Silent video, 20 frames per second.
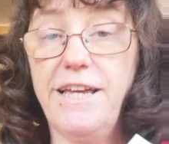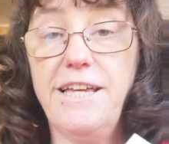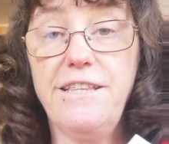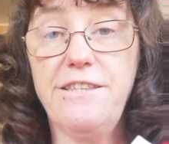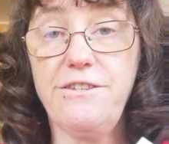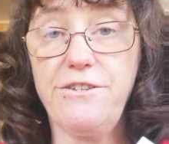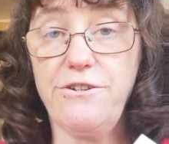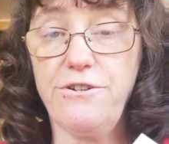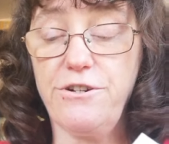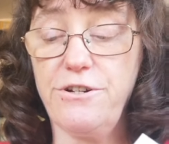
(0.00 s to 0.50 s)

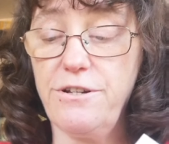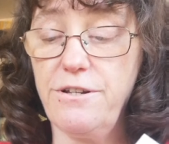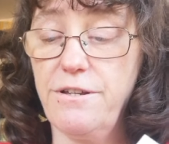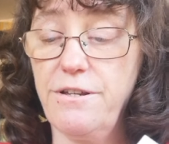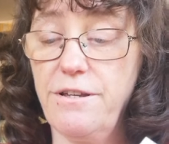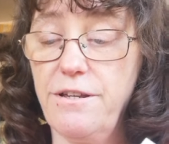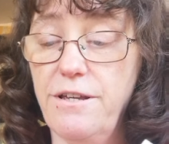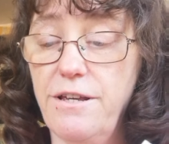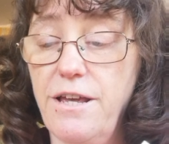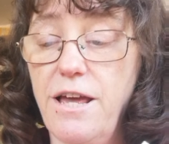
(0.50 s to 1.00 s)
Insert.
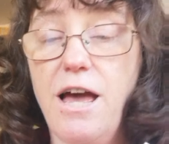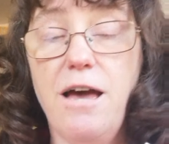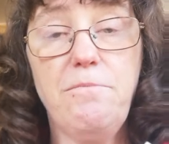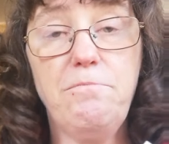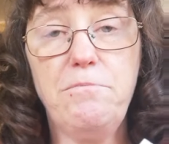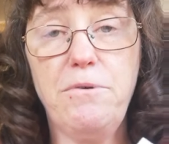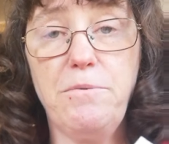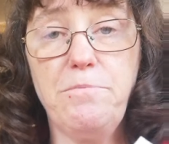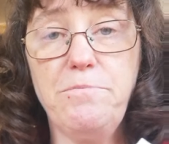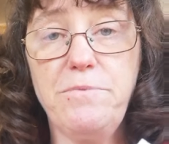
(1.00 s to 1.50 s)

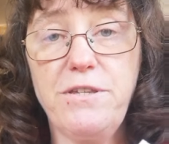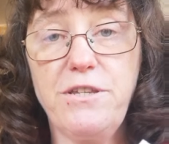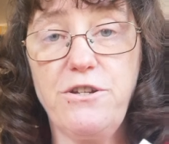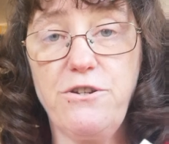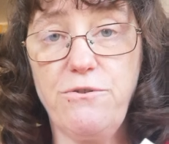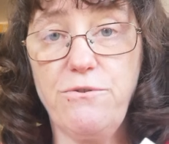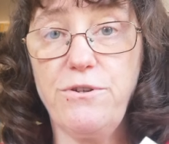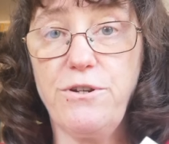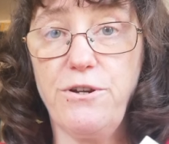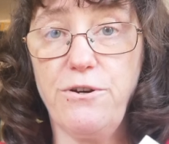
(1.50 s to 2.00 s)
Mums
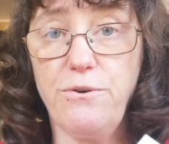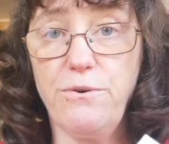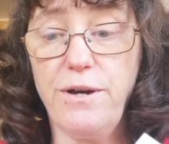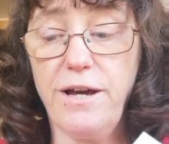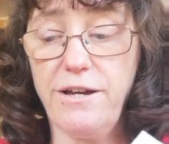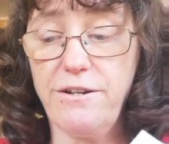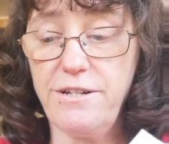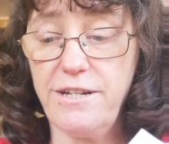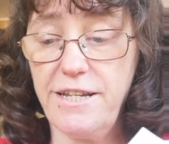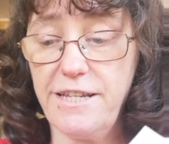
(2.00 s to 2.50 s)
don't know
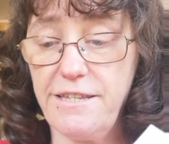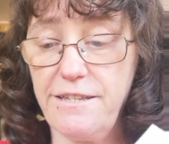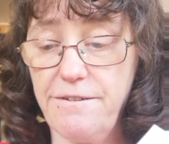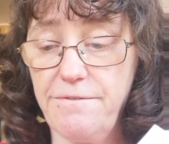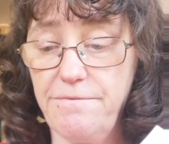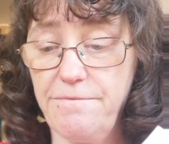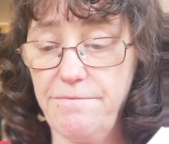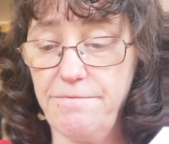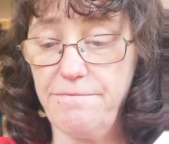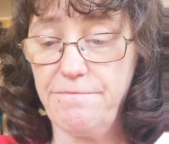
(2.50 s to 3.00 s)
how to
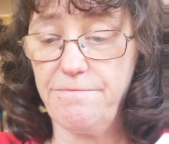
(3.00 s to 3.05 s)
listen.